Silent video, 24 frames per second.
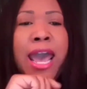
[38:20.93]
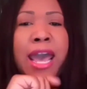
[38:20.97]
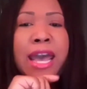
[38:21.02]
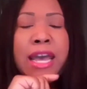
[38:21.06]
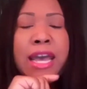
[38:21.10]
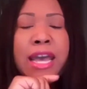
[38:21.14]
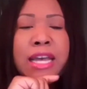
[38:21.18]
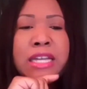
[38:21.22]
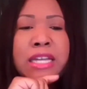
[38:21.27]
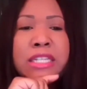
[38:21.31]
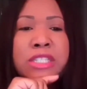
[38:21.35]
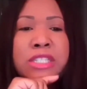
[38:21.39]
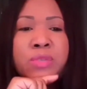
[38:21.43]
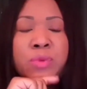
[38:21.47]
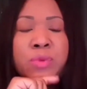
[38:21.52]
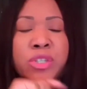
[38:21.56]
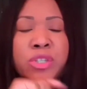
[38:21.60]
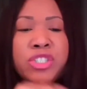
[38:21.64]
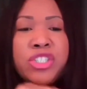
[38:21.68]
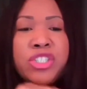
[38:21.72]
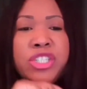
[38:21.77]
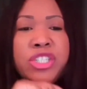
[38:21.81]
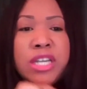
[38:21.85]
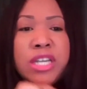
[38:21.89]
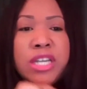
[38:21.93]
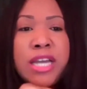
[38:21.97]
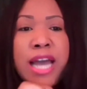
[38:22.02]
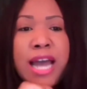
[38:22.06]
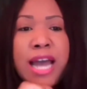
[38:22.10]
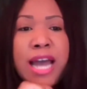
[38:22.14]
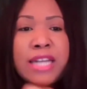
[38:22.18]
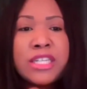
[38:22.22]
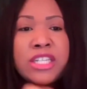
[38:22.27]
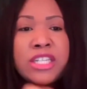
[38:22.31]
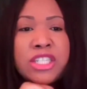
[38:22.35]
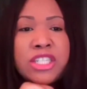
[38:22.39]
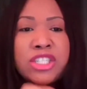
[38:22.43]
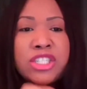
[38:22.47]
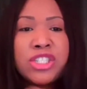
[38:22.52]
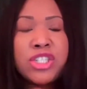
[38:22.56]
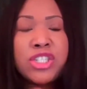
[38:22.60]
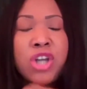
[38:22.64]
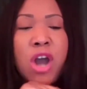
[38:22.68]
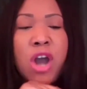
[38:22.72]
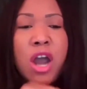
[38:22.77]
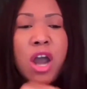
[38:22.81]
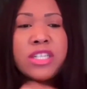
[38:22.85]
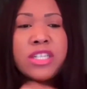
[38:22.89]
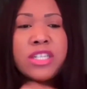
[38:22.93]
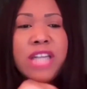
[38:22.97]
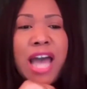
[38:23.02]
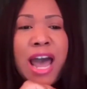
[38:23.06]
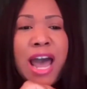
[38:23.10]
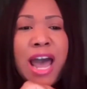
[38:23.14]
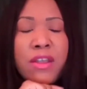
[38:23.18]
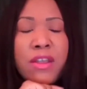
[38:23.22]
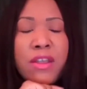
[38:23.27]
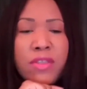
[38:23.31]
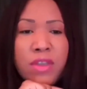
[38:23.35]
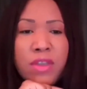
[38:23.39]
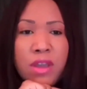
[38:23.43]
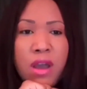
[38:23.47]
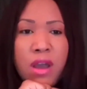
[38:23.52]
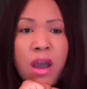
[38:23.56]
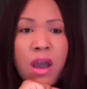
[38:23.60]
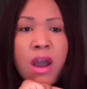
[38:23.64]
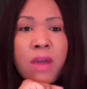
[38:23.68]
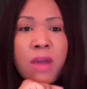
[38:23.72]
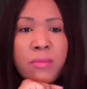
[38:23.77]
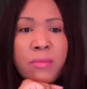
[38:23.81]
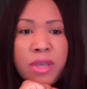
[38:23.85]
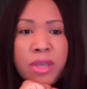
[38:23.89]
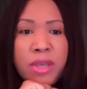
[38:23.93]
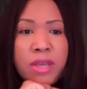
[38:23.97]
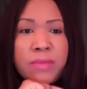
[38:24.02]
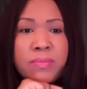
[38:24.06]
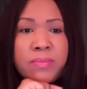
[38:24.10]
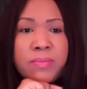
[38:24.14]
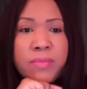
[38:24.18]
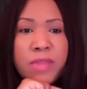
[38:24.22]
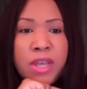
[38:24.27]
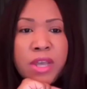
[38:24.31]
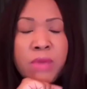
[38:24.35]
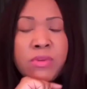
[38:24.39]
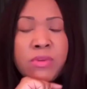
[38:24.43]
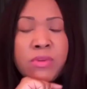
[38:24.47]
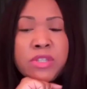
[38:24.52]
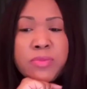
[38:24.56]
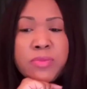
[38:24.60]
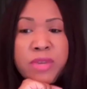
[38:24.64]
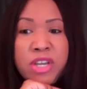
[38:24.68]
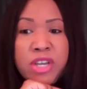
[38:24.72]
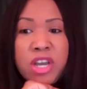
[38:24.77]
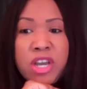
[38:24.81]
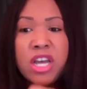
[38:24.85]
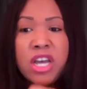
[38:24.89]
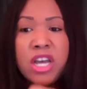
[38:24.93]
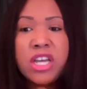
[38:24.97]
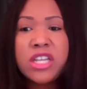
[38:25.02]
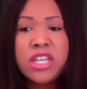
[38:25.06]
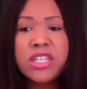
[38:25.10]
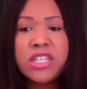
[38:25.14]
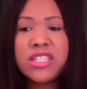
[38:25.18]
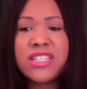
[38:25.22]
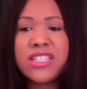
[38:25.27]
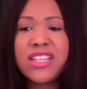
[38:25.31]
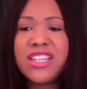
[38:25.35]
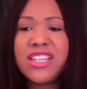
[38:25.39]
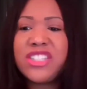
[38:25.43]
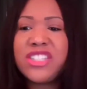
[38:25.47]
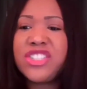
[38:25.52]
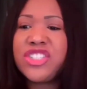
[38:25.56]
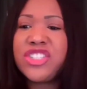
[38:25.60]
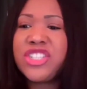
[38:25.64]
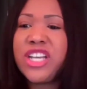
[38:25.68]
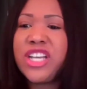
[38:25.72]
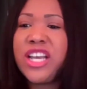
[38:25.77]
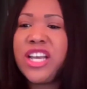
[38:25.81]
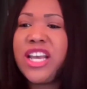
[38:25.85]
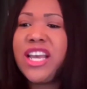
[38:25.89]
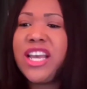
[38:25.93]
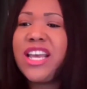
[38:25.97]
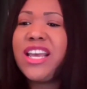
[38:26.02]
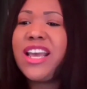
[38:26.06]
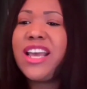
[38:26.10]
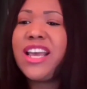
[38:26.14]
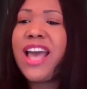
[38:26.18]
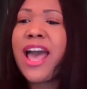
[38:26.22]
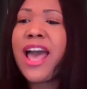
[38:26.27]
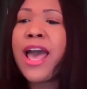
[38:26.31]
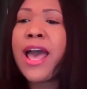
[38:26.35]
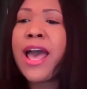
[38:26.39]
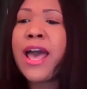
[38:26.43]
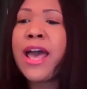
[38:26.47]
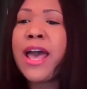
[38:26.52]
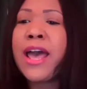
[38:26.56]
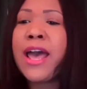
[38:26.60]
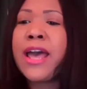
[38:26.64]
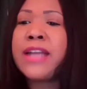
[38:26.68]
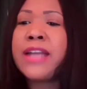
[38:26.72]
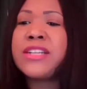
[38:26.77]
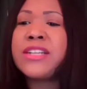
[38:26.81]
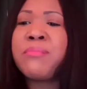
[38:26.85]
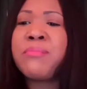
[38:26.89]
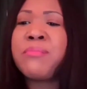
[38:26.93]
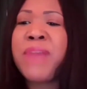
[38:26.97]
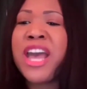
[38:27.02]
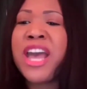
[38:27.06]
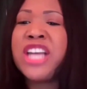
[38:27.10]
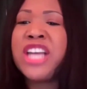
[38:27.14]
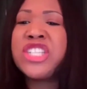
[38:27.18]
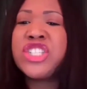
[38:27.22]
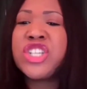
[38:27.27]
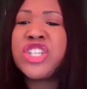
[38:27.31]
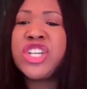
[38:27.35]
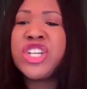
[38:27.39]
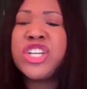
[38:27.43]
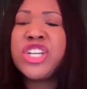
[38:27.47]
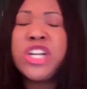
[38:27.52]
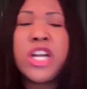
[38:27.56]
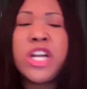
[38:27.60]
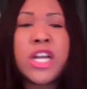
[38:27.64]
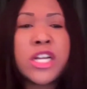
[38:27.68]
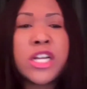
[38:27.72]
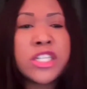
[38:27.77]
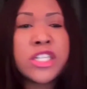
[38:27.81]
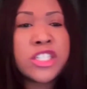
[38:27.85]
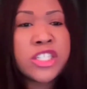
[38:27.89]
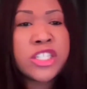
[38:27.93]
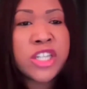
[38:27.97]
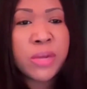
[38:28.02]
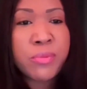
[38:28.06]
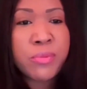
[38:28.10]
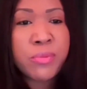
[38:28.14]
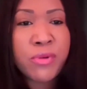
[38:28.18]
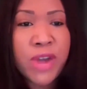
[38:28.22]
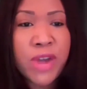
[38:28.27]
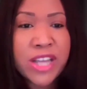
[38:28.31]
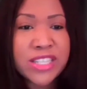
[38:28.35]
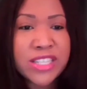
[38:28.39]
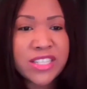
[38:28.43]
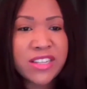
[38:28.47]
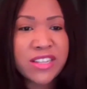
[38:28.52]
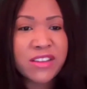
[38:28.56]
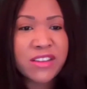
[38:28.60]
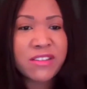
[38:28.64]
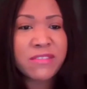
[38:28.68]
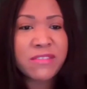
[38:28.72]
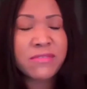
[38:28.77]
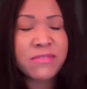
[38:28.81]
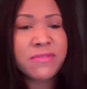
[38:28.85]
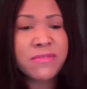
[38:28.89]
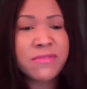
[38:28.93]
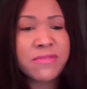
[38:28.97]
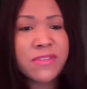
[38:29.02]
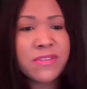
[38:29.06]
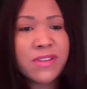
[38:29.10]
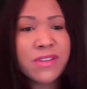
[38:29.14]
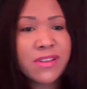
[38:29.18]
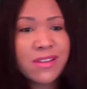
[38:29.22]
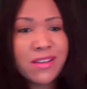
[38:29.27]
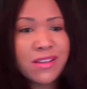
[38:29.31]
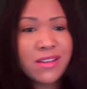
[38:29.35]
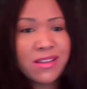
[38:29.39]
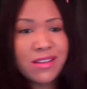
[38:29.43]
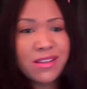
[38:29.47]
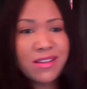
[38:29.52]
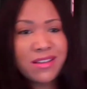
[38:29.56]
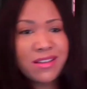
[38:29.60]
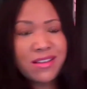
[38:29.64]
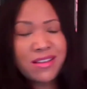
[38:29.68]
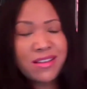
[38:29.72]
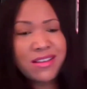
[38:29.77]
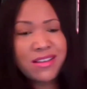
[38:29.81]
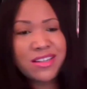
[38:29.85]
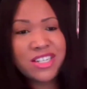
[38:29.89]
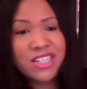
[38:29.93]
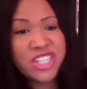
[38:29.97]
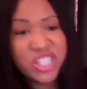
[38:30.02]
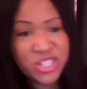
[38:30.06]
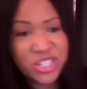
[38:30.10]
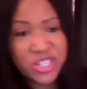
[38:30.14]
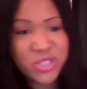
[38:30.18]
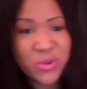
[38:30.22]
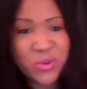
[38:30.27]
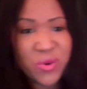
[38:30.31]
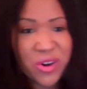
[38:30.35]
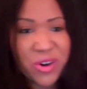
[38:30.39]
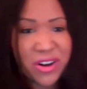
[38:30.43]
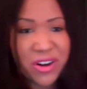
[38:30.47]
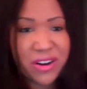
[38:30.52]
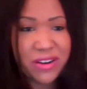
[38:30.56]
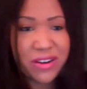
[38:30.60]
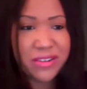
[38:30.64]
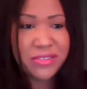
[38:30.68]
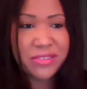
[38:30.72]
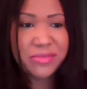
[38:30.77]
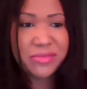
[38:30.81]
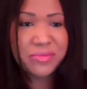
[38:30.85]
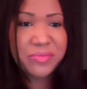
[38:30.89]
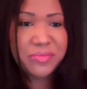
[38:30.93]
And when she got discharged out of the Army, it was because she had major depressive disorder.